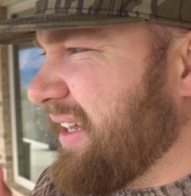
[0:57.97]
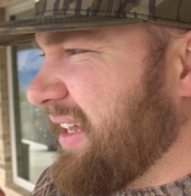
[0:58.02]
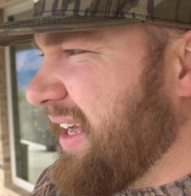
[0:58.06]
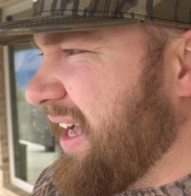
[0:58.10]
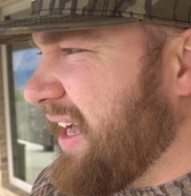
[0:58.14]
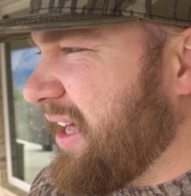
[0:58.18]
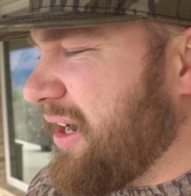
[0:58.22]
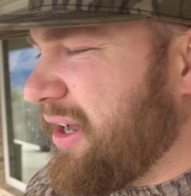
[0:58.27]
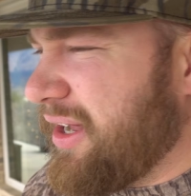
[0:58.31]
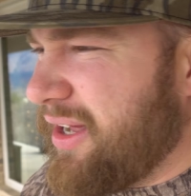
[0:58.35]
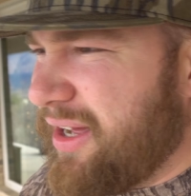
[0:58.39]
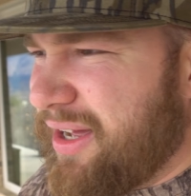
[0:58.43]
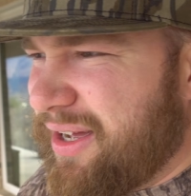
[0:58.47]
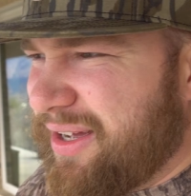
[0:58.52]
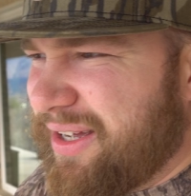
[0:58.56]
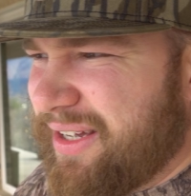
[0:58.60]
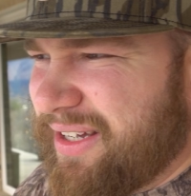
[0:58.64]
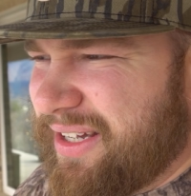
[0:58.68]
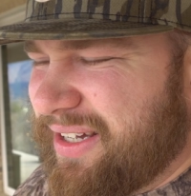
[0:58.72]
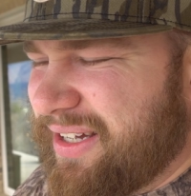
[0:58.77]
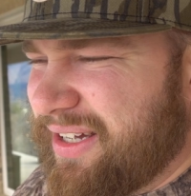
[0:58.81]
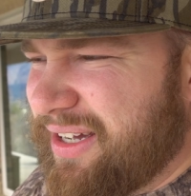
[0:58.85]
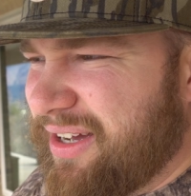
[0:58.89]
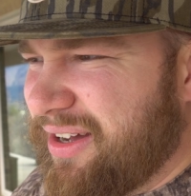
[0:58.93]
at
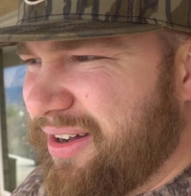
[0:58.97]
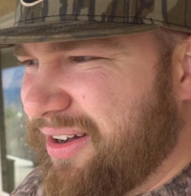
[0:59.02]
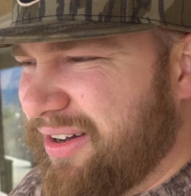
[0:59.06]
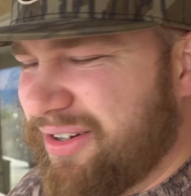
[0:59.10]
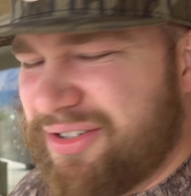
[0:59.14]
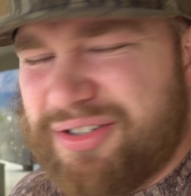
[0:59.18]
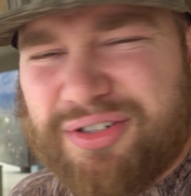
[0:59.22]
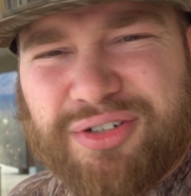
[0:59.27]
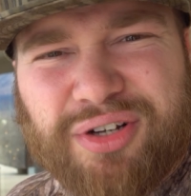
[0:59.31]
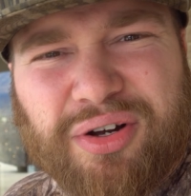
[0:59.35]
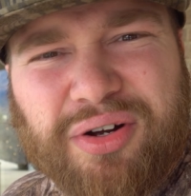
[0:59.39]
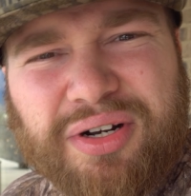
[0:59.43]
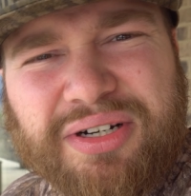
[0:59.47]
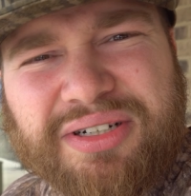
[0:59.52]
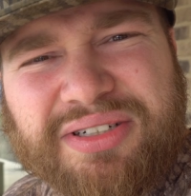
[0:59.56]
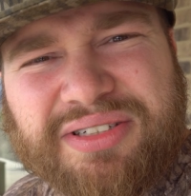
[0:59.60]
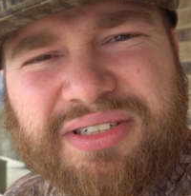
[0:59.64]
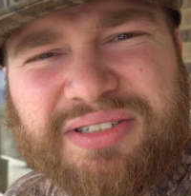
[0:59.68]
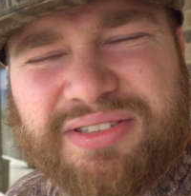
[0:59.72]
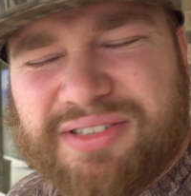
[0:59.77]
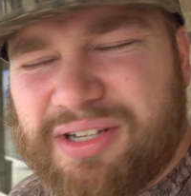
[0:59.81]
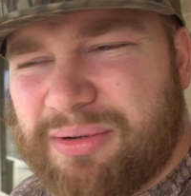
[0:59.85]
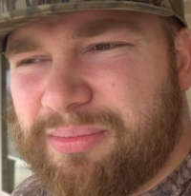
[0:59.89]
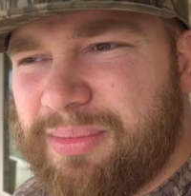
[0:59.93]
100 yards,
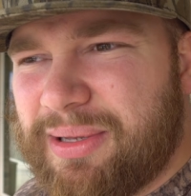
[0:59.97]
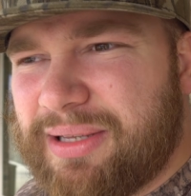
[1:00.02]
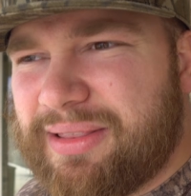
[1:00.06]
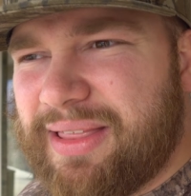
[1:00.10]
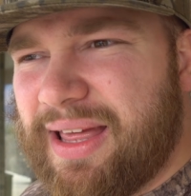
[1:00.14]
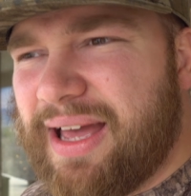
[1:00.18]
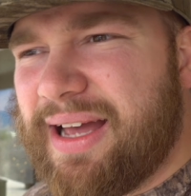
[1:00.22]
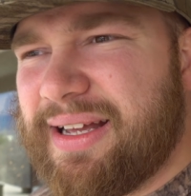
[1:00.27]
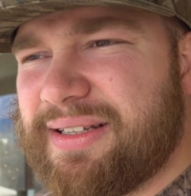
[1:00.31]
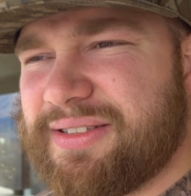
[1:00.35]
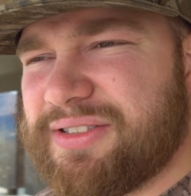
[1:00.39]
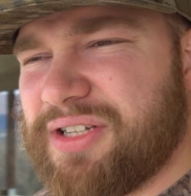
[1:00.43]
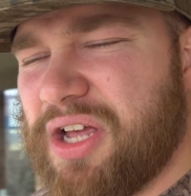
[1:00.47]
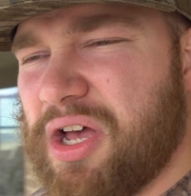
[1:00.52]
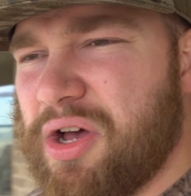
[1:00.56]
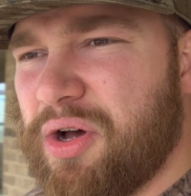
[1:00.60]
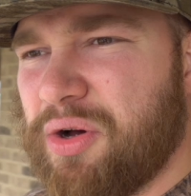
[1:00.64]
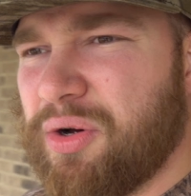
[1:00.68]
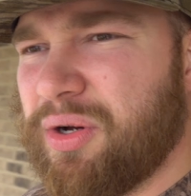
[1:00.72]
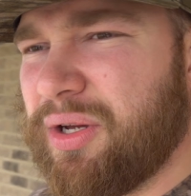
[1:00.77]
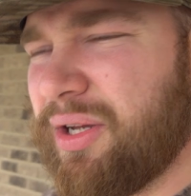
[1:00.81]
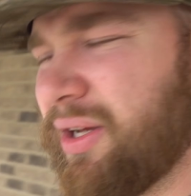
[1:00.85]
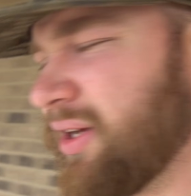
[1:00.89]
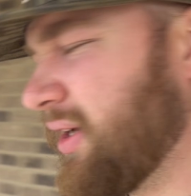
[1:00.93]
something like that.
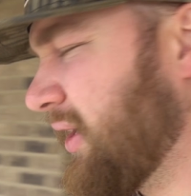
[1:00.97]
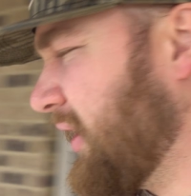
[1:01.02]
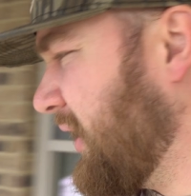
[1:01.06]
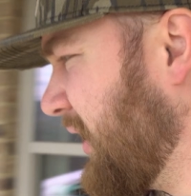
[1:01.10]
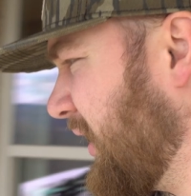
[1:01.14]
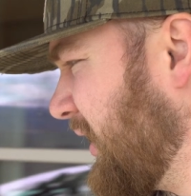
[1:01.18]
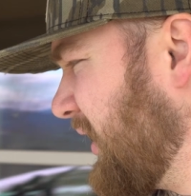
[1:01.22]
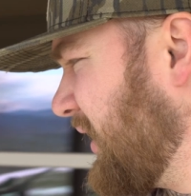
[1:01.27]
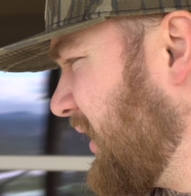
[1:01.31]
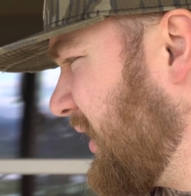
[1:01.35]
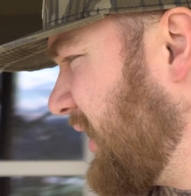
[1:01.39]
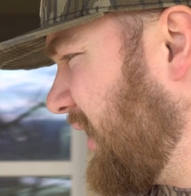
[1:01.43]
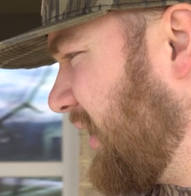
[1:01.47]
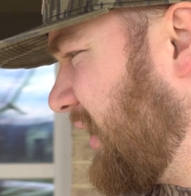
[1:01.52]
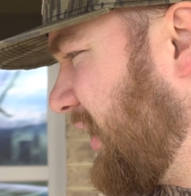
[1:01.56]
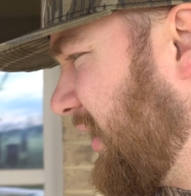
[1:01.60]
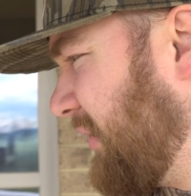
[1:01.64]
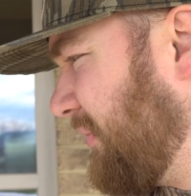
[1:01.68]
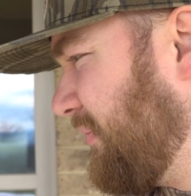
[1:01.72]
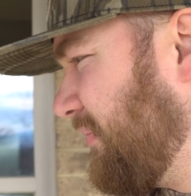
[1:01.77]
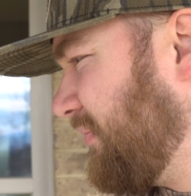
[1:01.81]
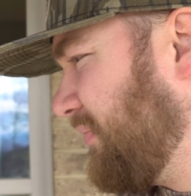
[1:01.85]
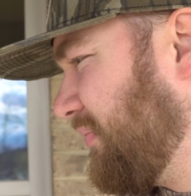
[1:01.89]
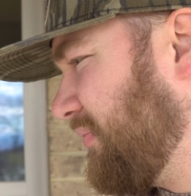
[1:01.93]
So
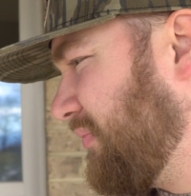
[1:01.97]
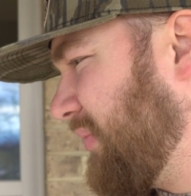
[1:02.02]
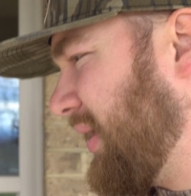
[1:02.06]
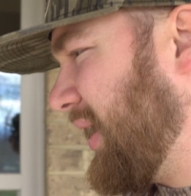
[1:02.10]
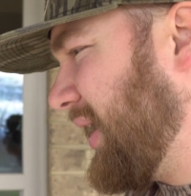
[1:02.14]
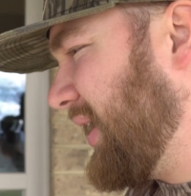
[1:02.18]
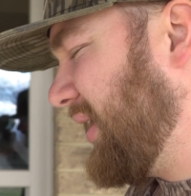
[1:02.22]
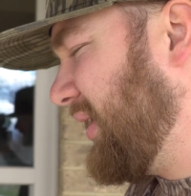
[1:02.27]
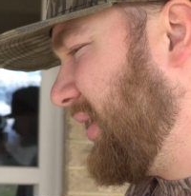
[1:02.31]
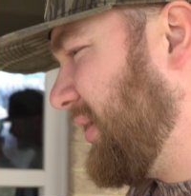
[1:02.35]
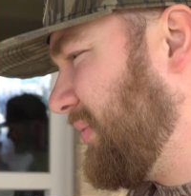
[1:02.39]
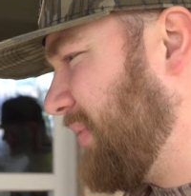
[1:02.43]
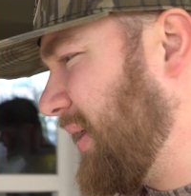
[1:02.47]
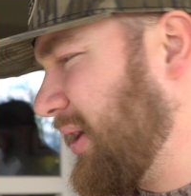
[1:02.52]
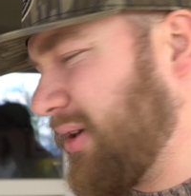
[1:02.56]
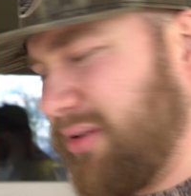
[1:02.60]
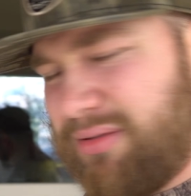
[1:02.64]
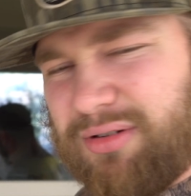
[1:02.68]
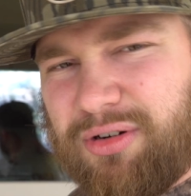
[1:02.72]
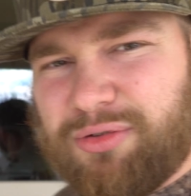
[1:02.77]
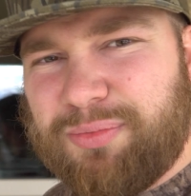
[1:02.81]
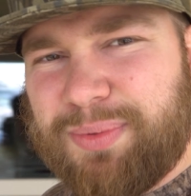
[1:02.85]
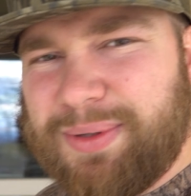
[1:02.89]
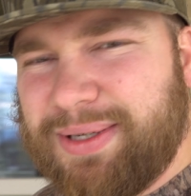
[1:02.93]
my
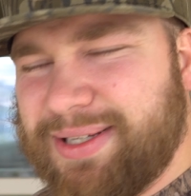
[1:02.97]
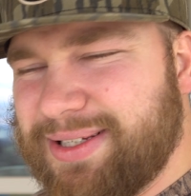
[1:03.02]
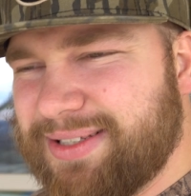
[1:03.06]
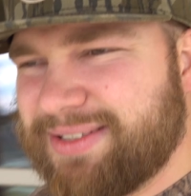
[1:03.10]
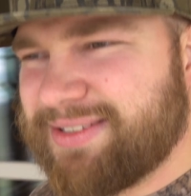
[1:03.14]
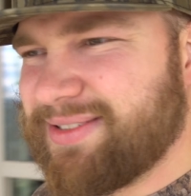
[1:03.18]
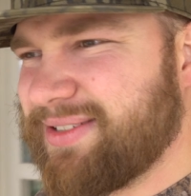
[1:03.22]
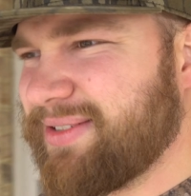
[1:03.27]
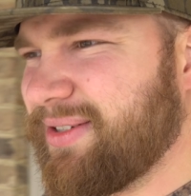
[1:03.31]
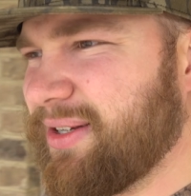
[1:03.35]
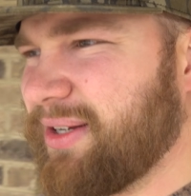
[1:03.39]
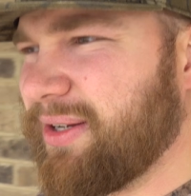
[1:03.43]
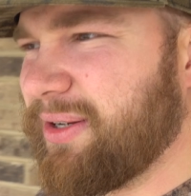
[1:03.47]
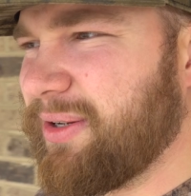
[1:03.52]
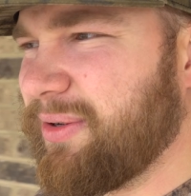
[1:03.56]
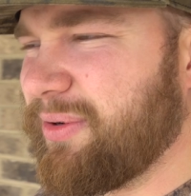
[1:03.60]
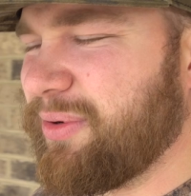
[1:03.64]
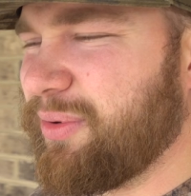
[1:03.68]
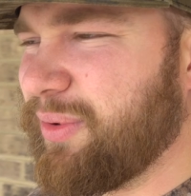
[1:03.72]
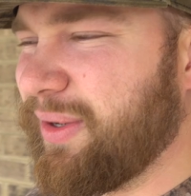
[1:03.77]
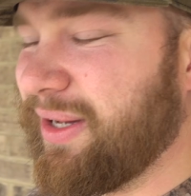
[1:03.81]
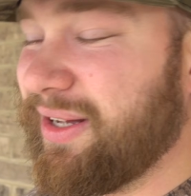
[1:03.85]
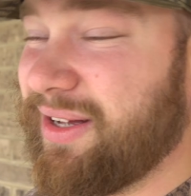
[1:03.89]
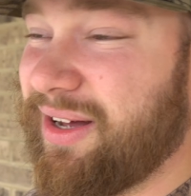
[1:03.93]
grouping is,
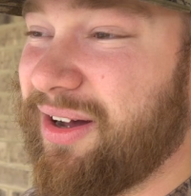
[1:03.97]
well,